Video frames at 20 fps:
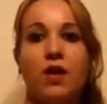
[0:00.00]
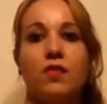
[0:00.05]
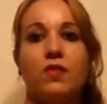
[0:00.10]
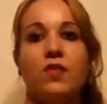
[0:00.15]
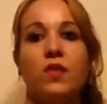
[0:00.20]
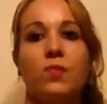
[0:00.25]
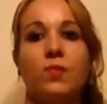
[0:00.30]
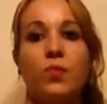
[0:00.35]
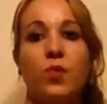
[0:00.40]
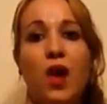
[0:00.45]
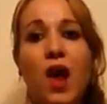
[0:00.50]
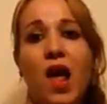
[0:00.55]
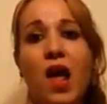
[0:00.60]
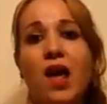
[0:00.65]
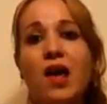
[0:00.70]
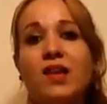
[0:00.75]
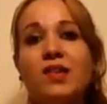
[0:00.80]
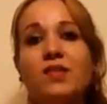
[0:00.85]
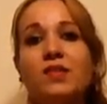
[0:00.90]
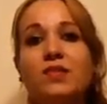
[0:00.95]
the
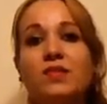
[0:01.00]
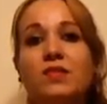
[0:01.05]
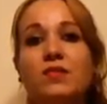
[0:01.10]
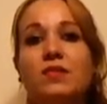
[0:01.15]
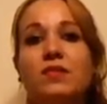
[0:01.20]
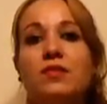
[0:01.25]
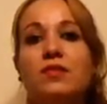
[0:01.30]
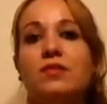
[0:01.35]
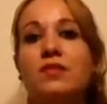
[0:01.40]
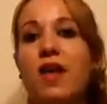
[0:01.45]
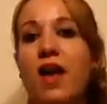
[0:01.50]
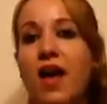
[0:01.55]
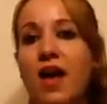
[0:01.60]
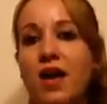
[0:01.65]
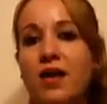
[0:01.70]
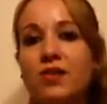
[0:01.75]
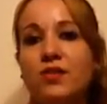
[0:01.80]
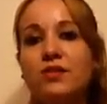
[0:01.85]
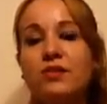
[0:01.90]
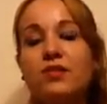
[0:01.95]
price, the
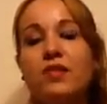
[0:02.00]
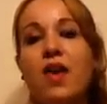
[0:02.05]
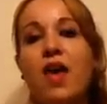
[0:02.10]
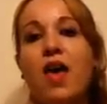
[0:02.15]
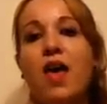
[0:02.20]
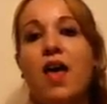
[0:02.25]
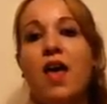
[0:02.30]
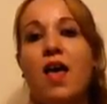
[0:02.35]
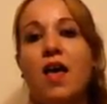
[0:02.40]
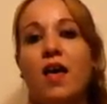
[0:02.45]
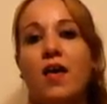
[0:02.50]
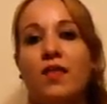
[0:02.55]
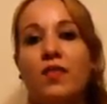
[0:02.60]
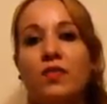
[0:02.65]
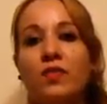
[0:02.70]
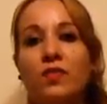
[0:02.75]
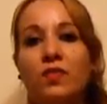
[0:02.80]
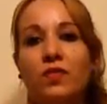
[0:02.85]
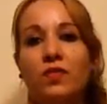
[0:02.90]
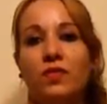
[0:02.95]
size,
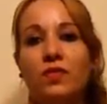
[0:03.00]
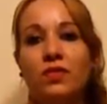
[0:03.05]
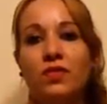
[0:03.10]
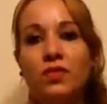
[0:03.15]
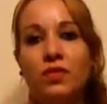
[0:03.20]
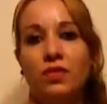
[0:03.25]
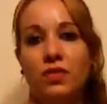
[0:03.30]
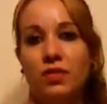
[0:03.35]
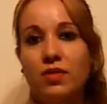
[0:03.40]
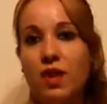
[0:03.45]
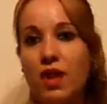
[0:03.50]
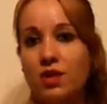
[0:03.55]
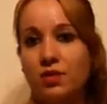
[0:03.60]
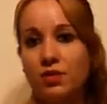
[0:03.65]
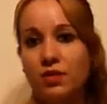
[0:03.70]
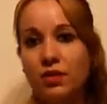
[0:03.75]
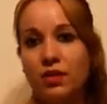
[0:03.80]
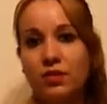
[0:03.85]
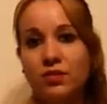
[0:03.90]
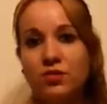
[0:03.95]
and they
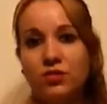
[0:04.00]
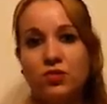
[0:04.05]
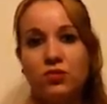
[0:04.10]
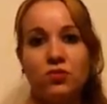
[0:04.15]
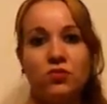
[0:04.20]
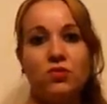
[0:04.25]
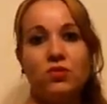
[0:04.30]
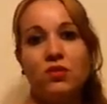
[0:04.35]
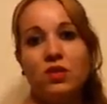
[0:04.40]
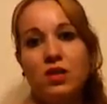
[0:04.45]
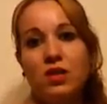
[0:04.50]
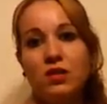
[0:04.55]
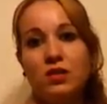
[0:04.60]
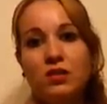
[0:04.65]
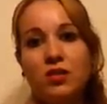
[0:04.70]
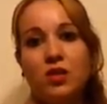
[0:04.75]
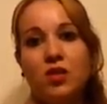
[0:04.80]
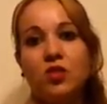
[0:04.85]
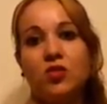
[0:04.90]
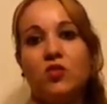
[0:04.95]
needed to do
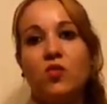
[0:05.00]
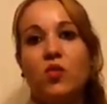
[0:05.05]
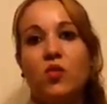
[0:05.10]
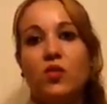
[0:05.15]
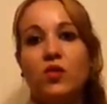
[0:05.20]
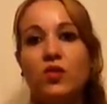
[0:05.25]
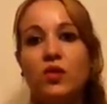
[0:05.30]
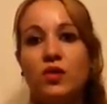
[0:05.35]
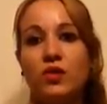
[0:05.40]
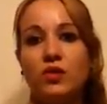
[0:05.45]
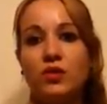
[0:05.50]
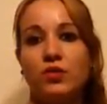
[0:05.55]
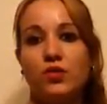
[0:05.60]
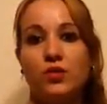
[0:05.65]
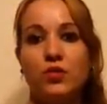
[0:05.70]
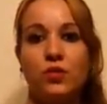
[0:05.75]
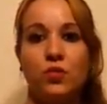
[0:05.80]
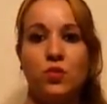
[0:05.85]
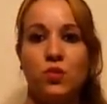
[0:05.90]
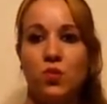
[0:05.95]
this in order
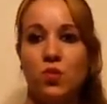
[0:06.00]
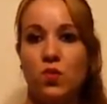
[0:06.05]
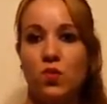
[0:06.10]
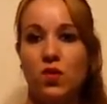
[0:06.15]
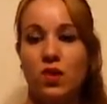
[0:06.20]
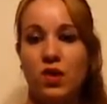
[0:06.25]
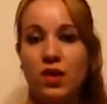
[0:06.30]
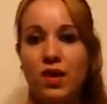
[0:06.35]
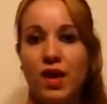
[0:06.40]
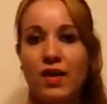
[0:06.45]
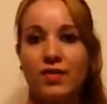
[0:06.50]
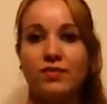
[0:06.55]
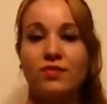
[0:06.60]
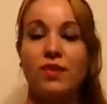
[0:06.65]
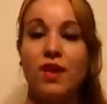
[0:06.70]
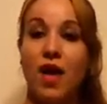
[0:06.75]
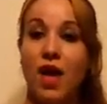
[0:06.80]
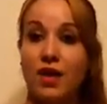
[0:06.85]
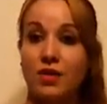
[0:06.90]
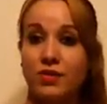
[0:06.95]
to get the
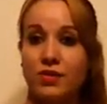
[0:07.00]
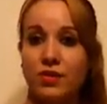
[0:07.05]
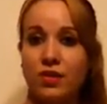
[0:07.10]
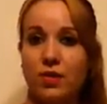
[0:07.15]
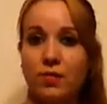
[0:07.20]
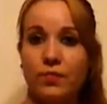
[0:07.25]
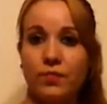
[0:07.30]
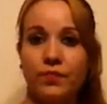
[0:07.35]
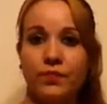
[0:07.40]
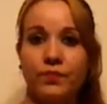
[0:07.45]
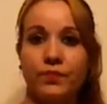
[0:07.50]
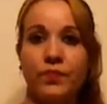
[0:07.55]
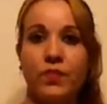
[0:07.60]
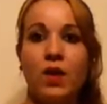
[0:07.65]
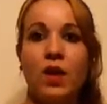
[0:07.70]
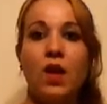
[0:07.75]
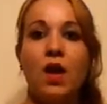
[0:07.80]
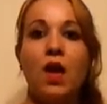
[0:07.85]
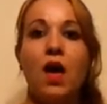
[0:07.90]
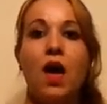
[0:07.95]
item.
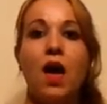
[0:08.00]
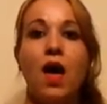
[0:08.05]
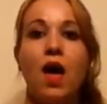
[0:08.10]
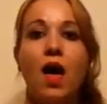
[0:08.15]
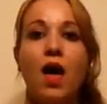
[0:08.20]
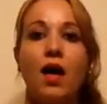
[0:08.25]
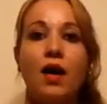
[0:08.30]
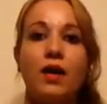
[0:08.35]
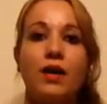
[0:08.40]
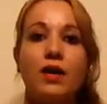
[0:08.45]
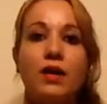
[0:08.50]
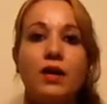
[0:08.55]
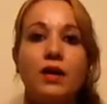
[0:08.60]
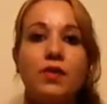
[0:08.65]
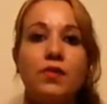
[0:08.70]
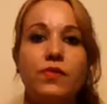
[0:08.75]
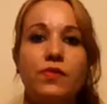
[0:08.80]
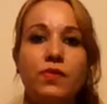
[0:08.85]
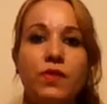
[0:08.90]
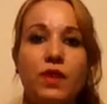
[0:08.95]
I
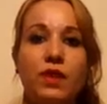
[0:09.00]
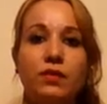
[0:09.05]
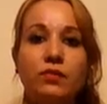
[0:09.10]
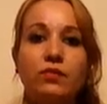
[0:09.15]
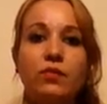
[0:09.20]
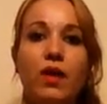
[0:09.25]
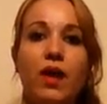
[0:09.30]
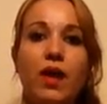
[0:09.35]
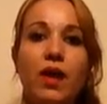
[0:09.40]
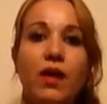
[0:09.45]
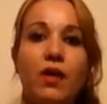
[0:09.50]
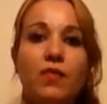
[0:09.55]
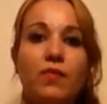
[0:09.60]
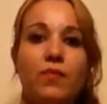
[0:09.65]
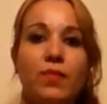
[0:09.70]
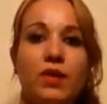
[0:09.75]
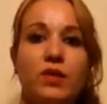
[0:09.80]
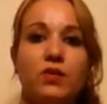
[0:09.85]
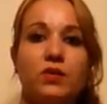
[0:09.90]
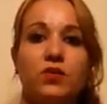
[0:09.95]
think that
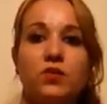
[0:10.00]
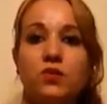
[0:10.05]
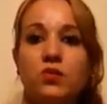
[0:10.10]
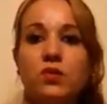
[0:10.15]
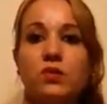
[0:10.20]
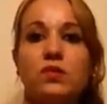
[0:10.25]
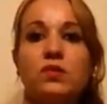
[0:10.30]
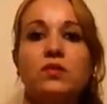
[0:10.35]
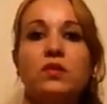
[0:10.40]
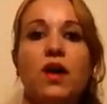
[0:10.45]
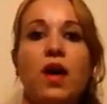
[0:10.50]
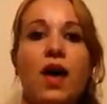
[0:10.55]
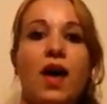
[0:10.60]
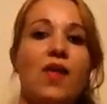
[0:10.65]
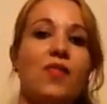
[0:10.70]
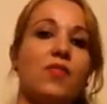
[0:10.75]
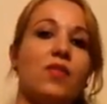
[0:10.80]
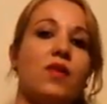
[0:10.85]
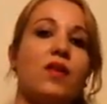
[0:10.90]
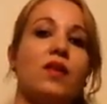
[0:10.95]
my students
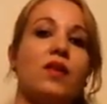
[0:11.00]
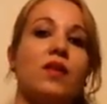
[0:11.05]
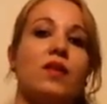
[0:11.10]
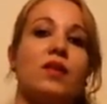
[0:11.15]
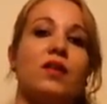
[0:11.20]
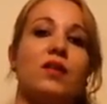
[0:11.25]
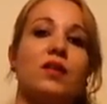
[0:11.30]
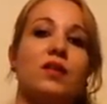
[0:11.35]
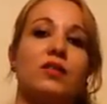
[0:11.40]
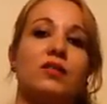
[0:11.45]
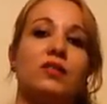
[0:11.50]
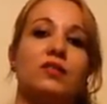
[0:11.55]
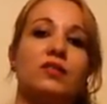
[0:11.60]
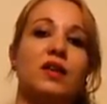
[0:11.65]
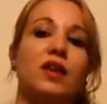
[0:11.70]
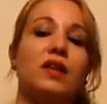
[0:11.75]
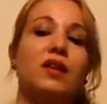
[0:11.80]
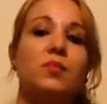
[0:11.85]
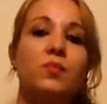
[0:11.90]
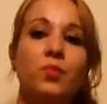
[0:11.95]
had a
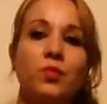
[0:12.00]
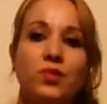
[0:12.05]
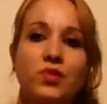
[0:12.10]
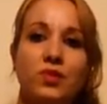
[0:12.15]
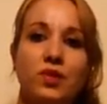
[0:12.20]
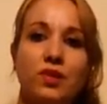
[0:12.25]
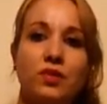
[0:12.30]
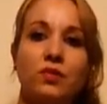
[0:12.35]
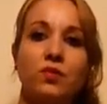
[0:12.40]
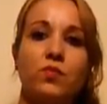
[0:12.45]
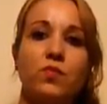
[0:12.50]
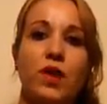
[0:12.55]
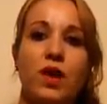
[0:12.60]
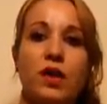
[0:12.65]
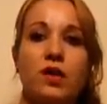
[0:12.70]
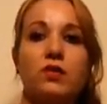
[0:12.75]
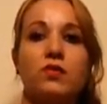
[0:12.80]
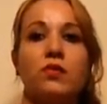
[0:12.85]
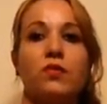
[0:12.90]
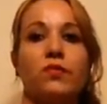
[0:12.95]
90%
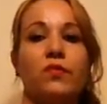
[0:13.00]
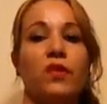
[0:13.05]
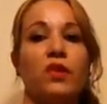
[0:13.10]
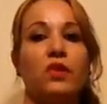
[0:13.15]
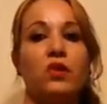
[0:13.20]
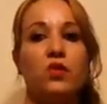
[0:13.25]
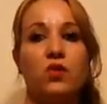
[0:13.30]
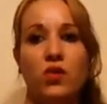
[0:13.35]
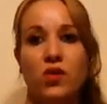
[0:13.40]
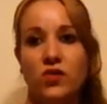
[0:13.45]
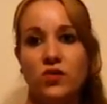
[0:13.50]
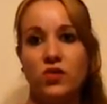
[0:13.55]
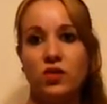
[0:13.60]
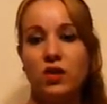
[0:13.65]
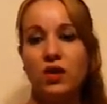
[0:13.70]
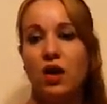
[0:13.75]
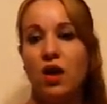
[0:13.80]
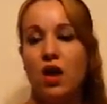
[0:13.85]
rate of accuracy